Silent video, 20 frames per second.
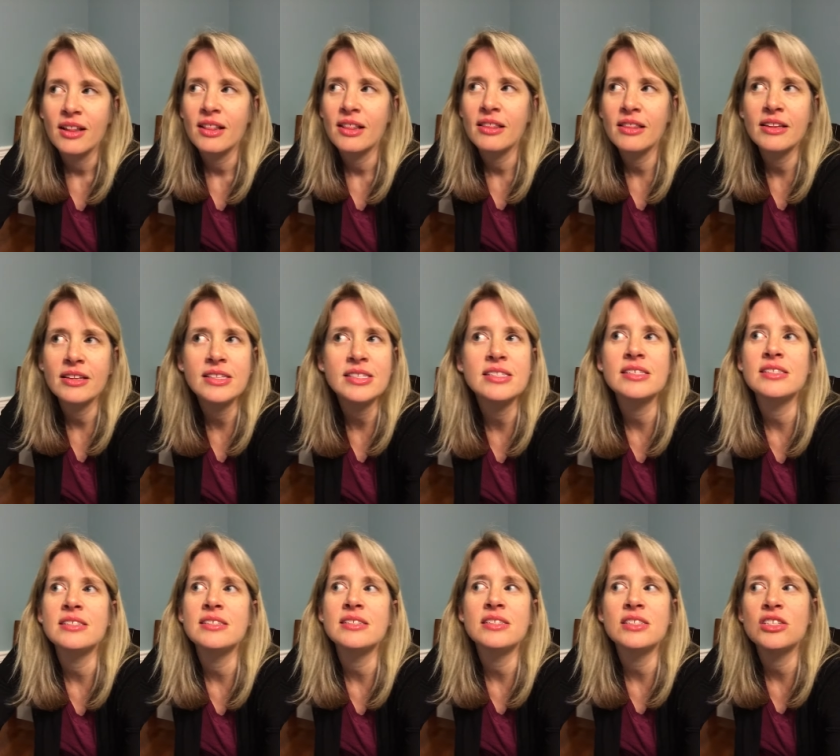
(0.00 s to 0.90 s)

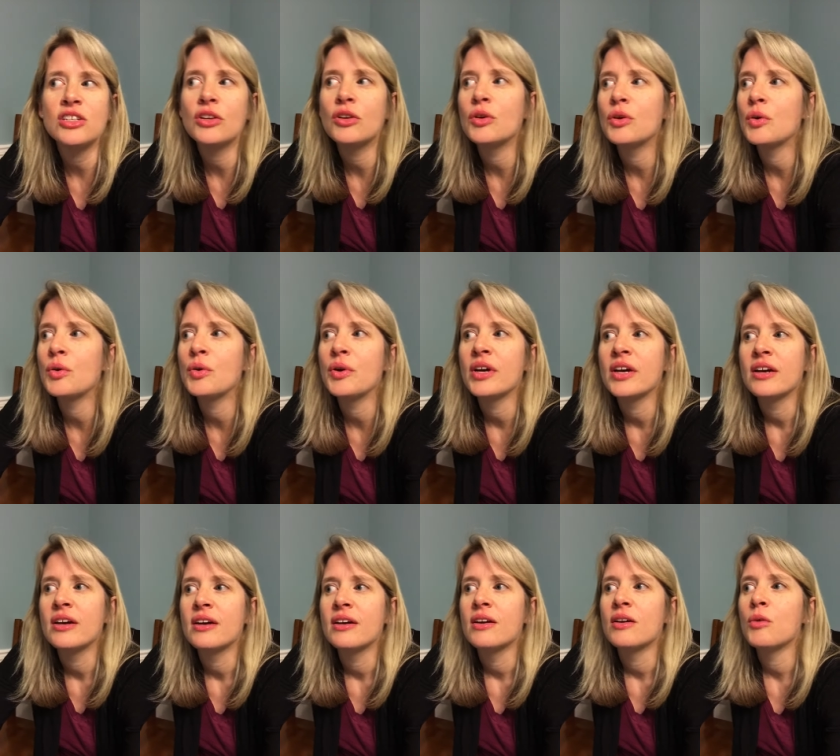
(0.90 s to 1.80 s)
Listen to
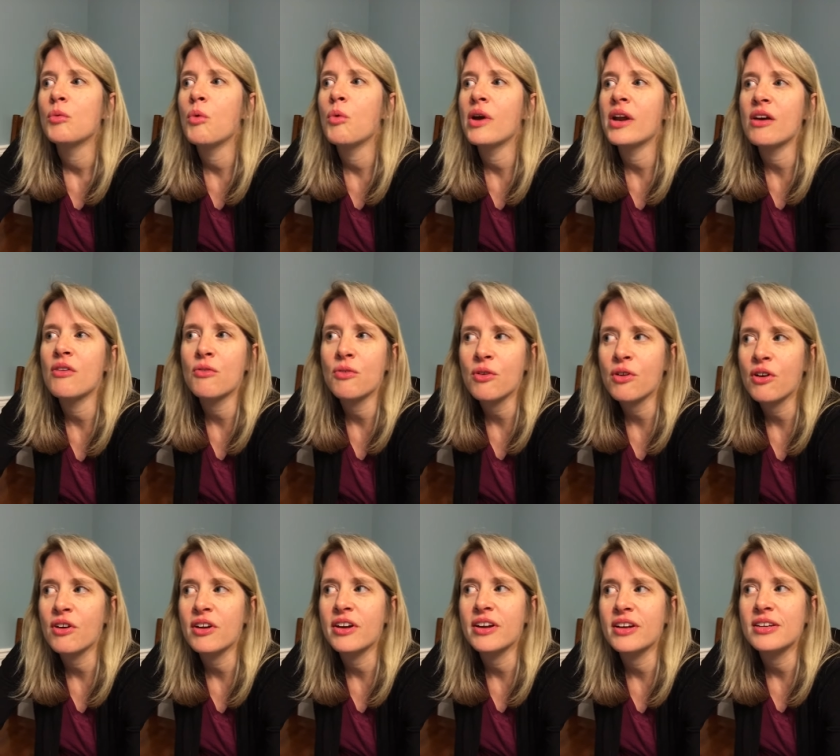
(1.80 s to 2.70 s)

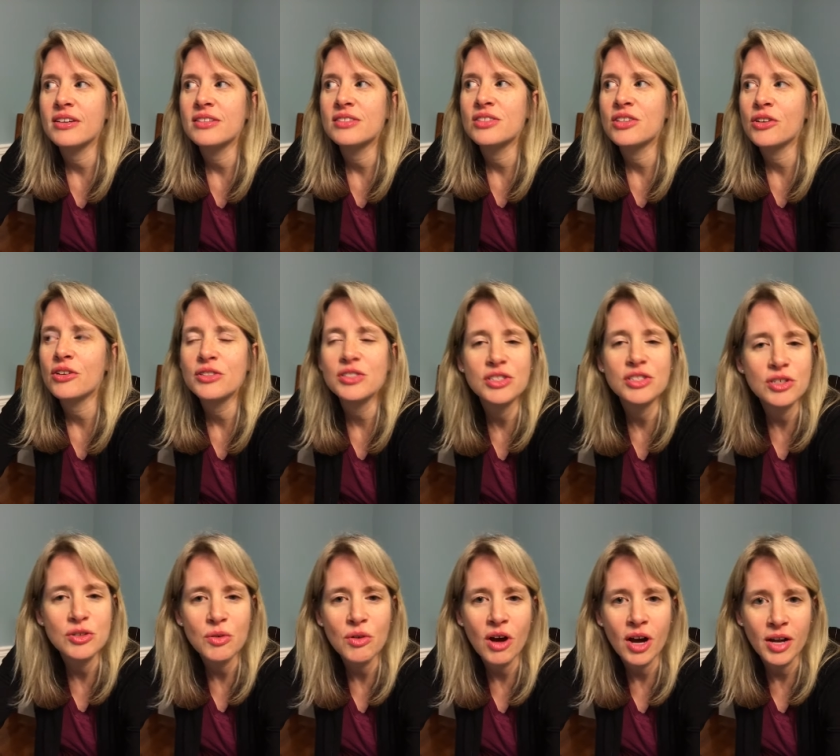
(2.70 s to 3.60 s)
whatever turns
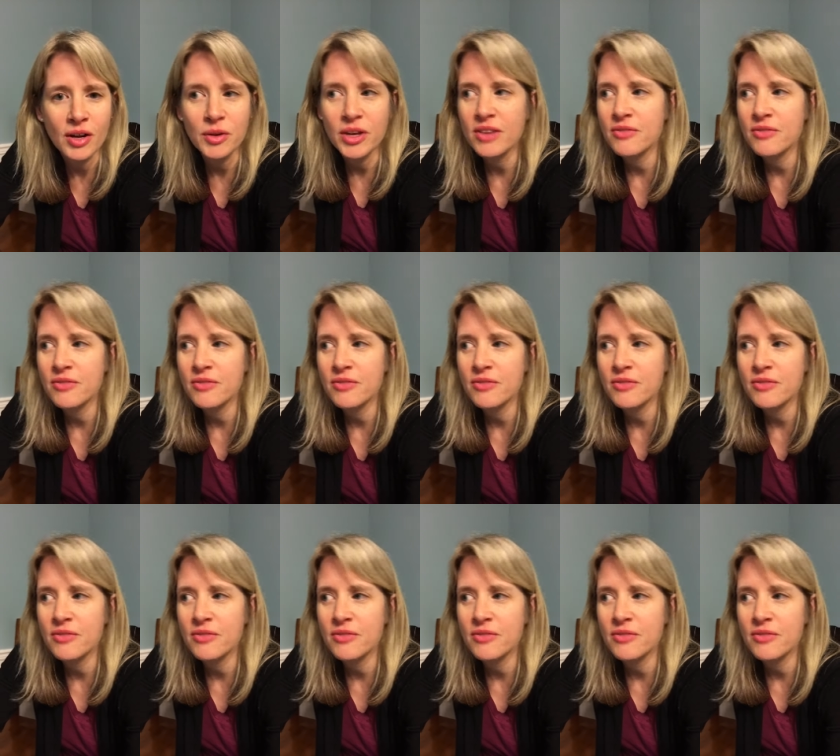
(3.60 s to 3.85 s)
you on.